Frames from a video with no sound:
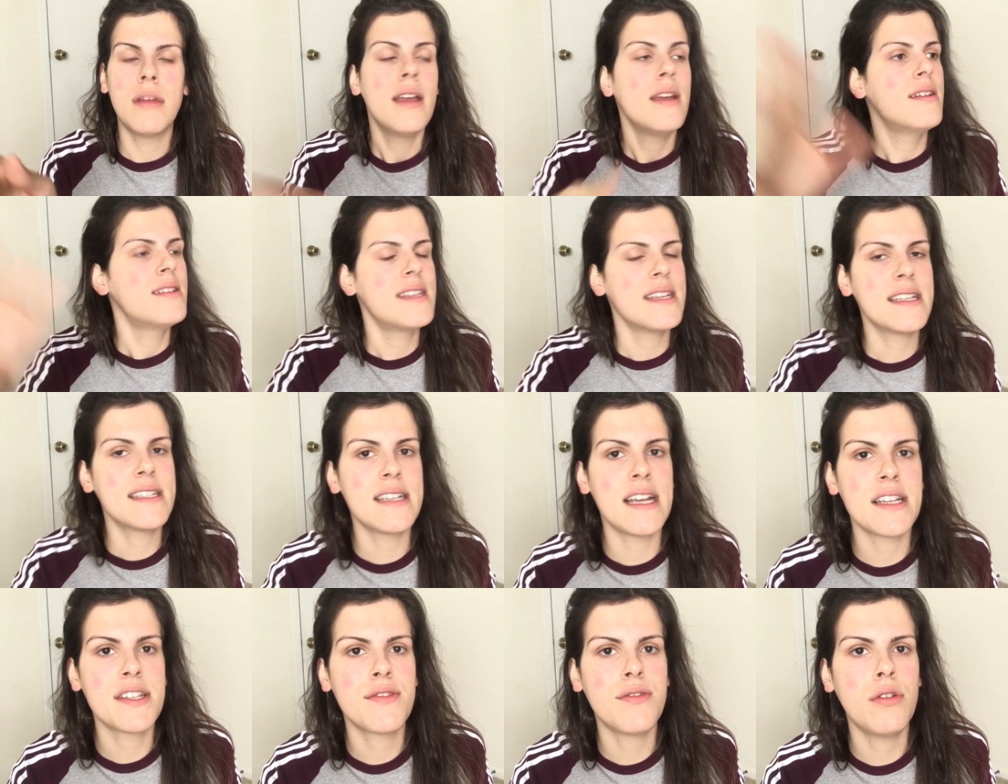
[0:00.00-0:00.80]

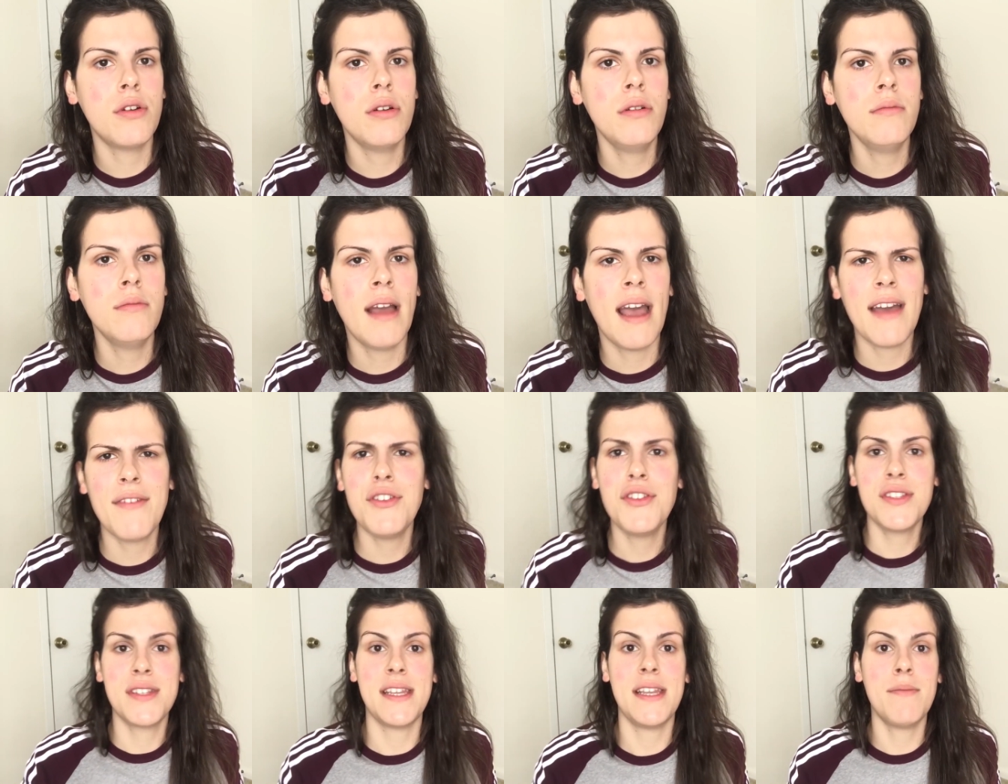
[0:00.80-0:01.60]
Successful. Have
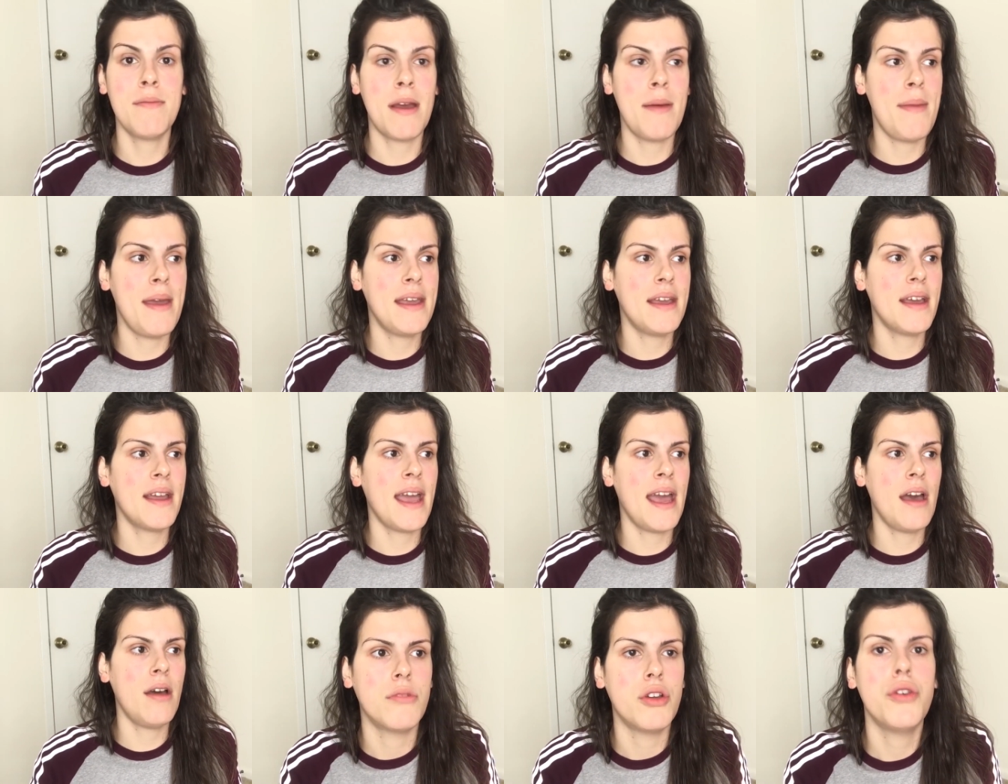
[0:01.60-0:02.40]
you seen my bank
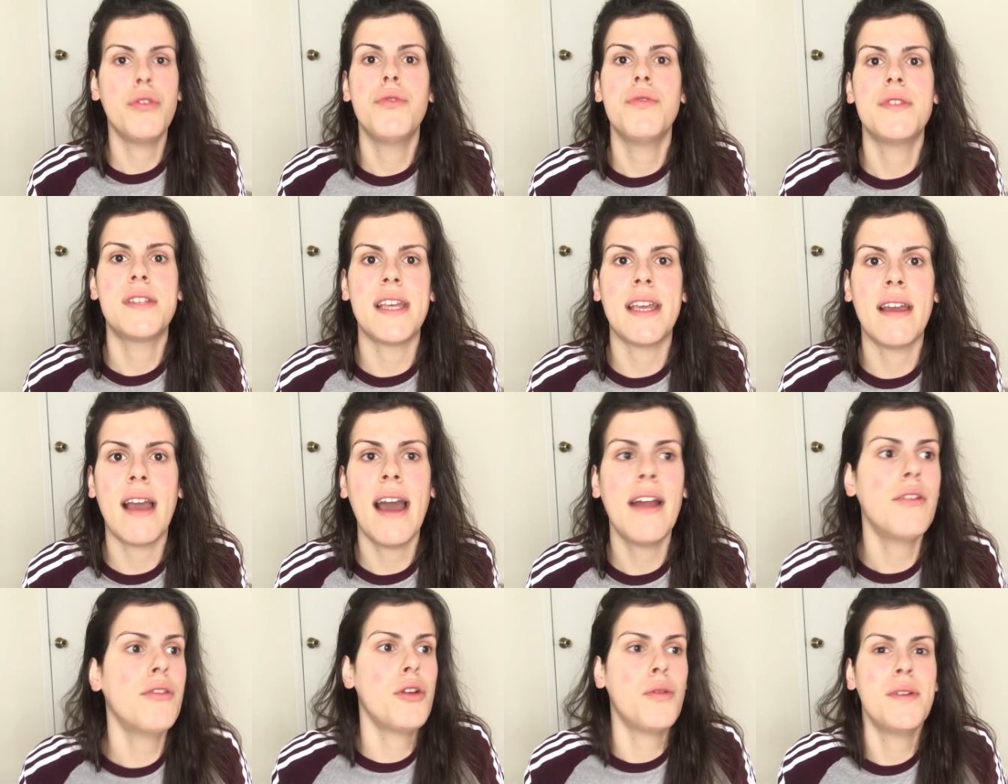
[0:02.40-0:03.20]
account? Oozing.
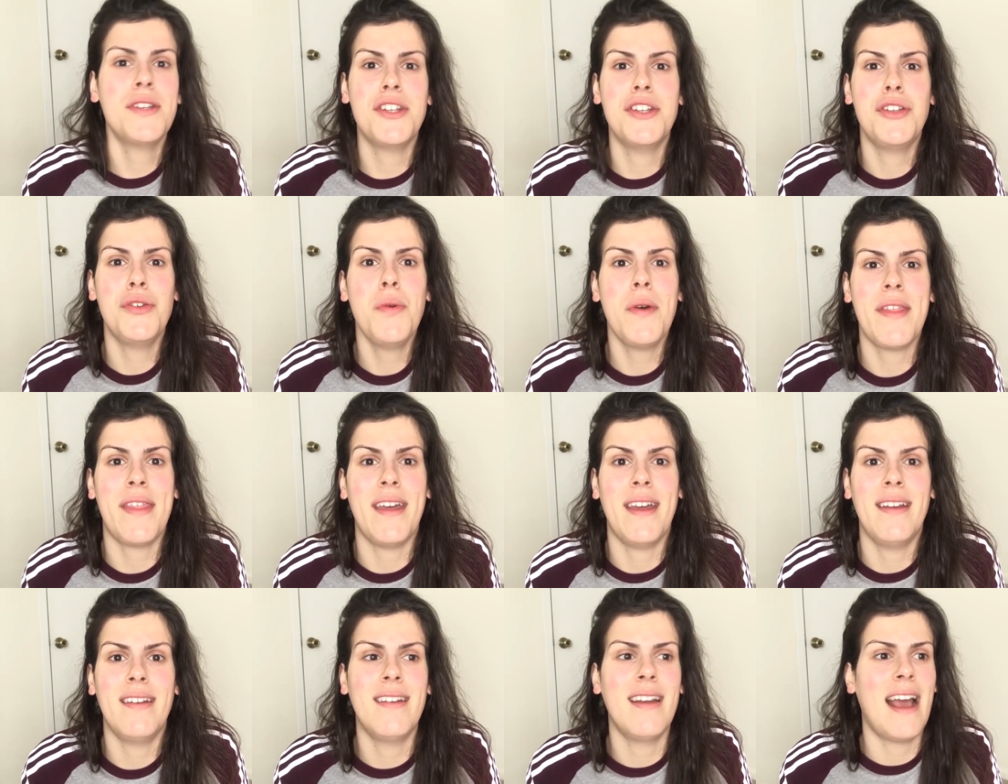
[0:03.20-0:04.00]
I don't know what to do with
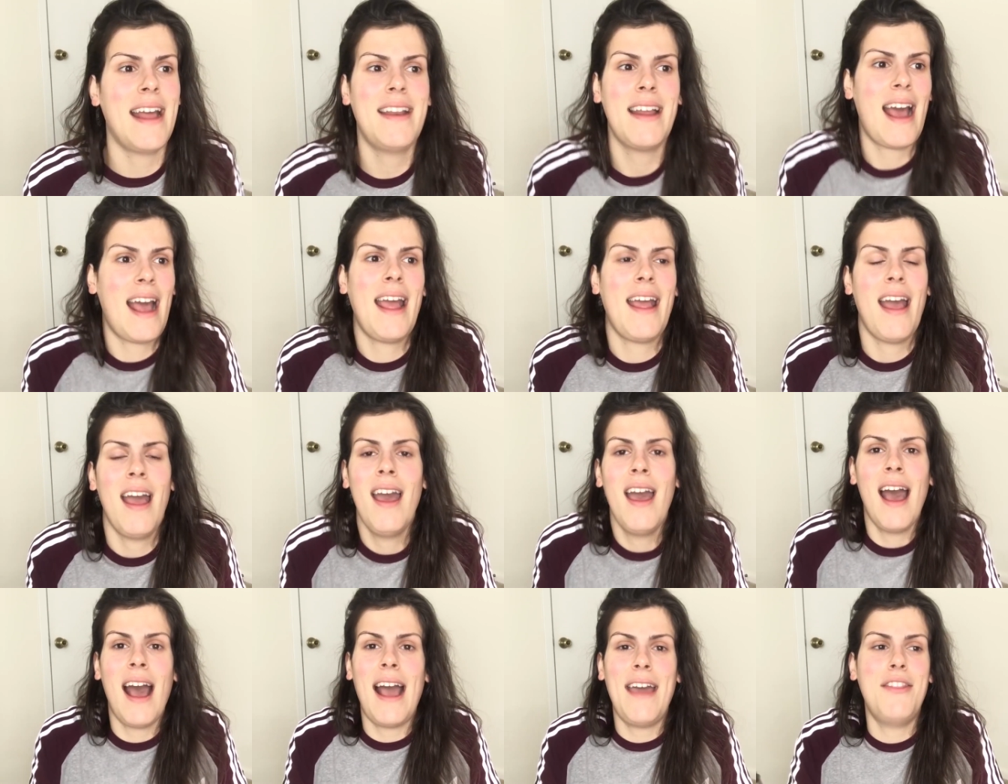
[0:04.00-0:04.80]
it. I, I,
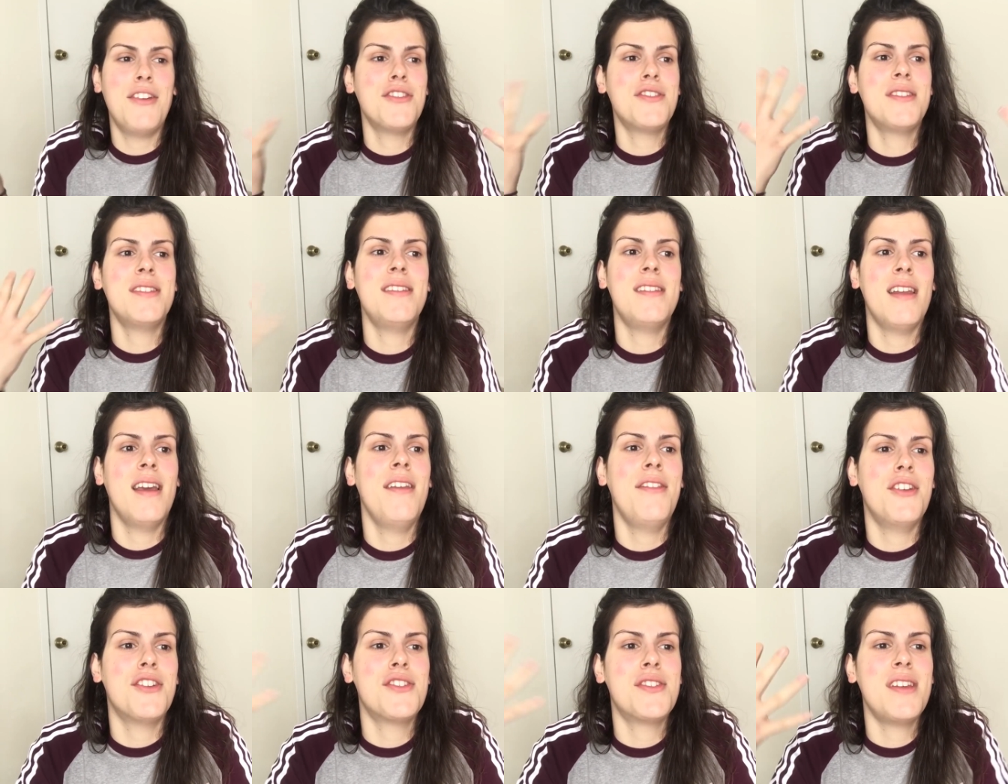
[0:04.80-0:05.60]
I, there's,
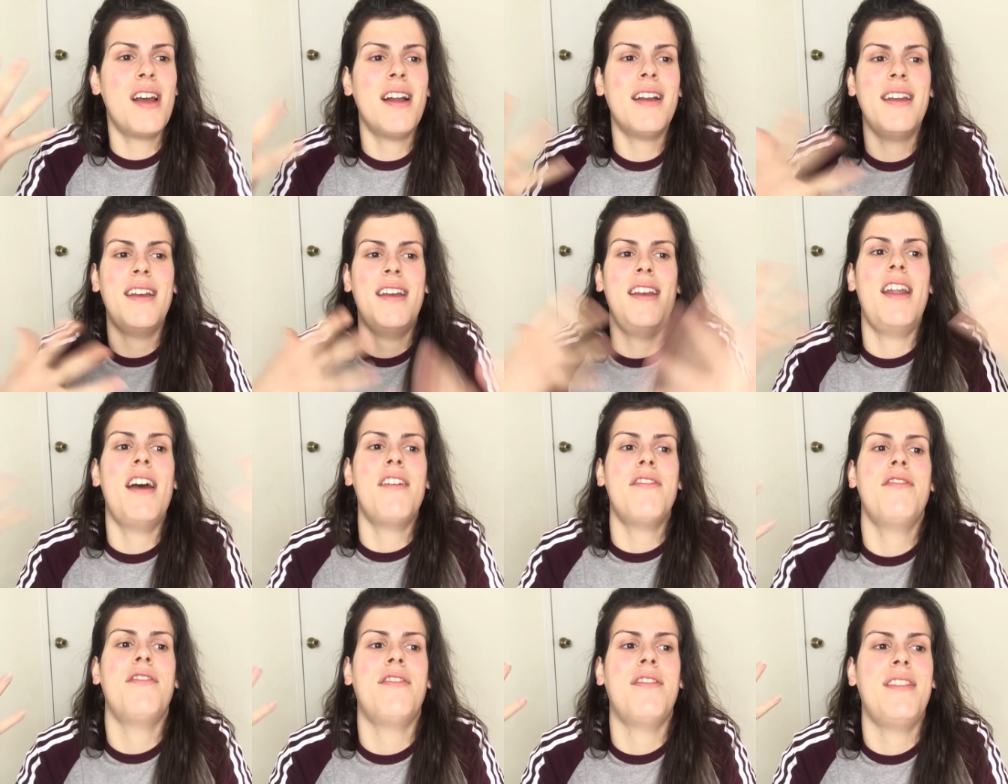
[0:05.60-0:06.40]
there's not
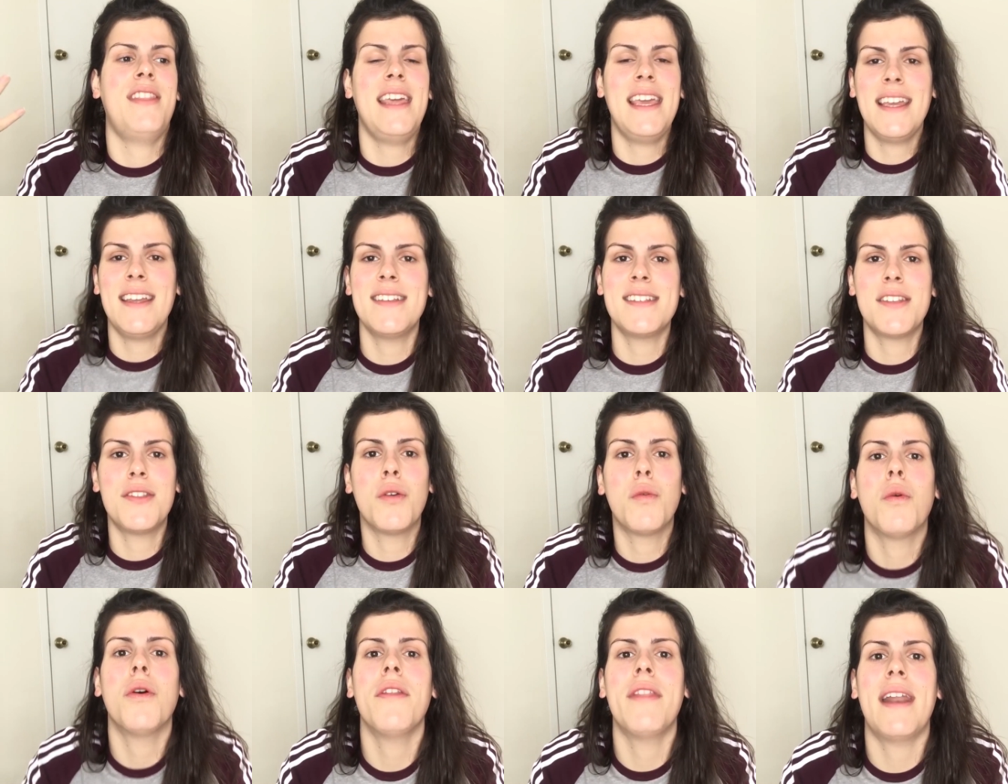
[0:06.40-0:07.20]
enough things in
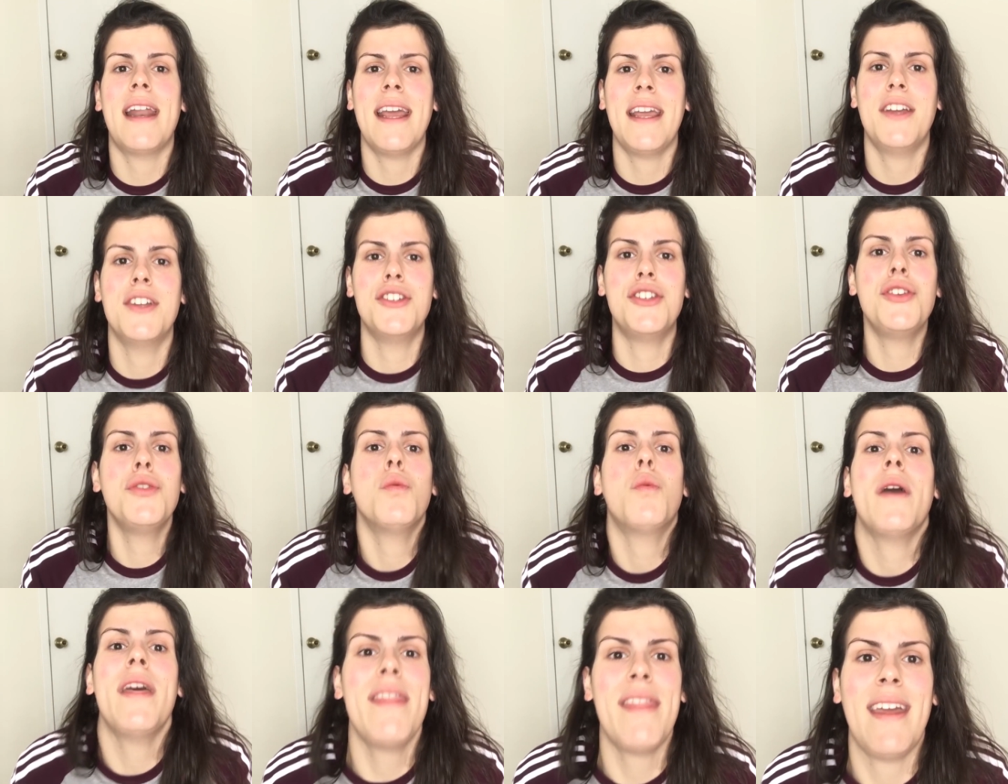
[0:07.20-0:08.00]
the world that I could
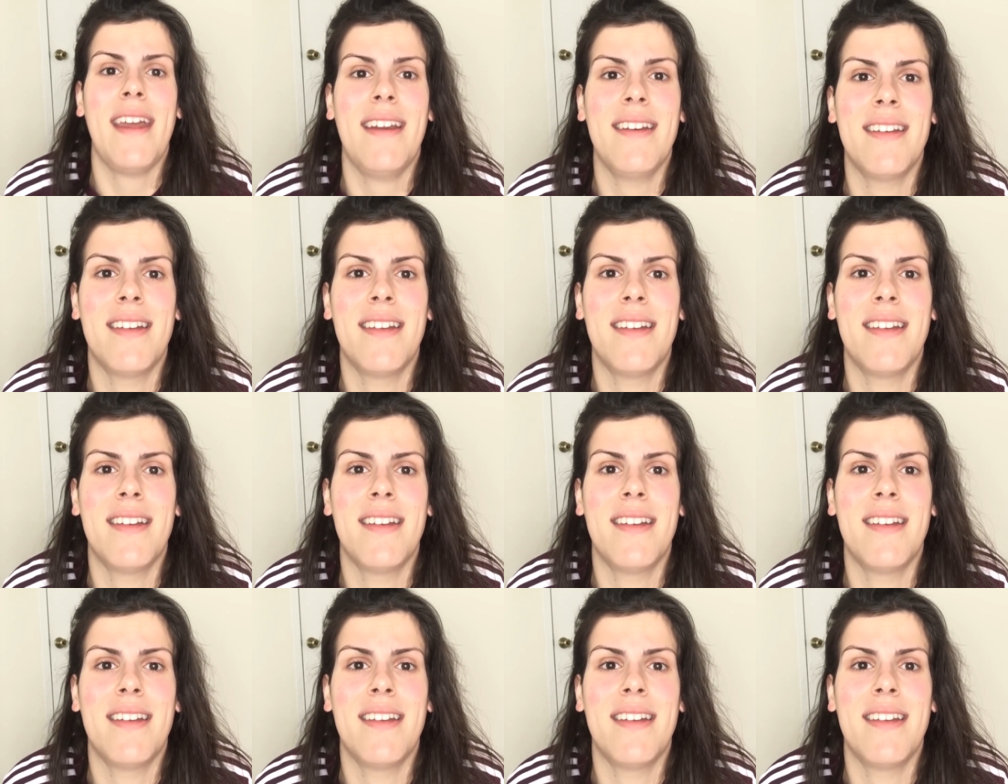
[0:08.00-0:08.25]
do with it.